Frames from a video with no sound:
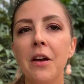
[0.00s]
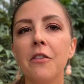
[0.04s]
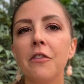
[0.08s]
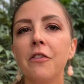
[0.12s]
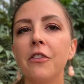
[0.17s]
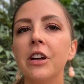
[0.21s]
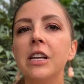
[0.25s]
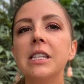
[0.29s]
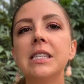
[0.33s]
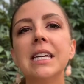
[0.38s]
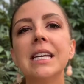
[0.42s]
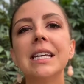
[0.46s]

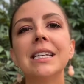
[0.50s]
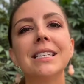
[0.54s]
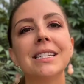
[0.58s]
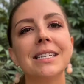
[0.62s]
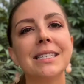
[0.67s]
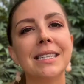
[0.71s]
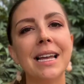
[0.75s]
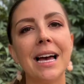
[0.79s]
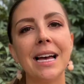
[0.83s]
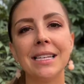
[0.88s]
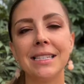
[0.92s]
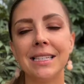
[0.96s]
Freezing
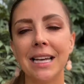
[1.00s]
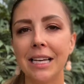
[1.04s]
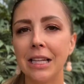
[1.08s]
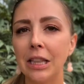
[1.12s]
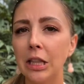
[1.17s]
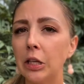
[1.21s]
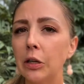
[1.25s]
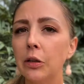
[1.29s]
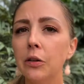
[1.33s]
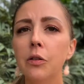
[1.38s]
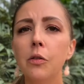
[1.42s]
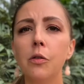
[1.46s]
does not
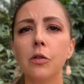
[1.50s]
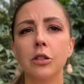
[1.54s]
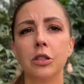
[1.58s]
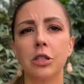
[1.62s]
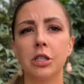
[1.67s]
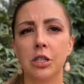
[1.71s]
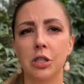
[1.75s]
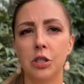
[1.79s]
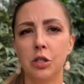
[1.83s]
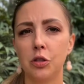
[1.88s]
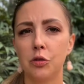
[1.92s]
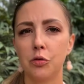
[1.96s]
dilute or
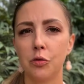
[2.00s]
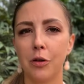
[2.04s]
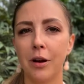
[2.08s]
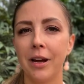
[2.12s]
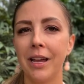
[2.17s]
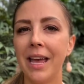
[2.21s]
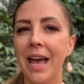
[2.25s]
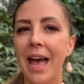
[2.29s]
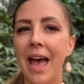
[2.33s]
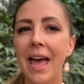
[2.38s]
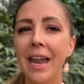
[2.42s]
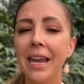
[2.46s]

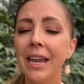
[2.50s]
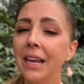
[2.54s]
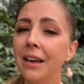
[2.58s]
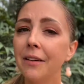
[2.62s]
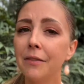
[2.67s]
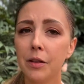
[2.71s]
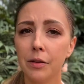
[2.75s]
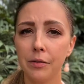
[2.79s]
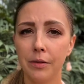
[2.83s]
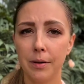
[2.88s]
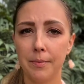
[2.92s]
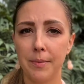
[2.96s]
destroy any
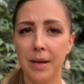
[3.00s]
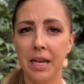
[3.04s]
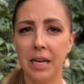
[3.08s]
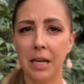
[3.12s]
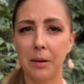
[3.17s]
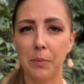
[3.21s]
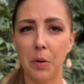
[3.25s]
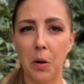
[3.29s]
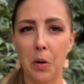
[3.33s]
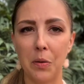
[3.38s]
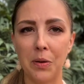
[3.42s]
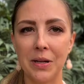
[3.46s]
of the
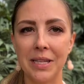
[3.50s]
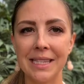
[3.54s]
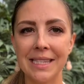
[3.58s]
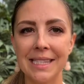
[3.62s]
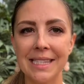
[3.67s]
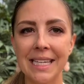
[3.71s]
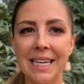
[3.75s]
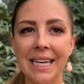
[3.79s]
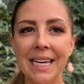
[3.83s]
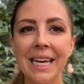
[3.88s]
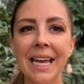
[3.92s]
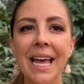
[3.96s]
remaining
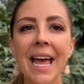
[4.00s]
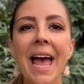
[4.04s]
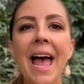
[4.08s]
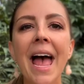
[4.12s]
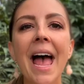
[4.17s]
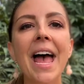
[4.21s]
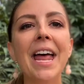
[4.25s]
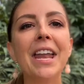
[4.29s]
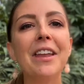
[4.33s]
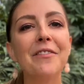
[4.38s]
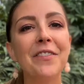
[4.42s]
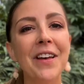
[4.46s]
potency,
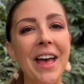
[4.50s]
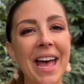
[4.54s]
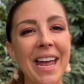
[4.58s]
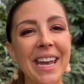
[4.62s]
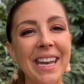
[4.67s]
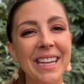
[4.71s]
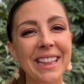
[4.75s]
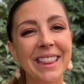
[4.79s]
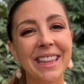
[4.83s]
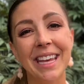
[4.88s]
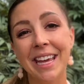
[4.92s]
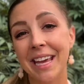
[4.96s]
and if
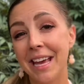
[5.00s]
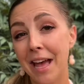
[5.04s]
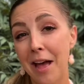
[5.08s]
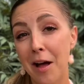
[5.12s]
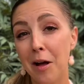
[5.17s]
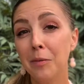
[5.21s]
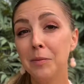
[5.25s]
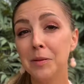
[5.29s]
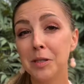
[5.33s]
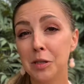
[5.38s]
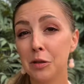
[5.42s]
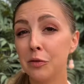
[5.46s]
anything, it
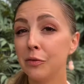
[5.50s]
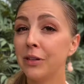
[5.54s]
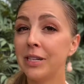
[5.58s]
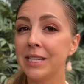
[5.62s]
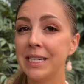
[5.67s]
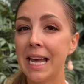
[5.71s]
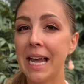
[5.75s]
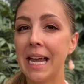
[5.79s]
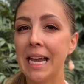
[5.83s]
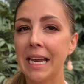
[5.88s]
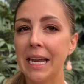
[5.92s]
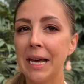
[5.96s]
helps to
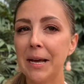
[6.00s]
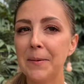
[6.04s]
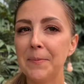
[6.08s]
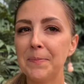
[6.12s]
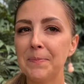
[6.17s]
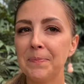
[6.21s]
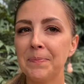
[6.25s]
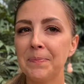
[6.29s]
retain it.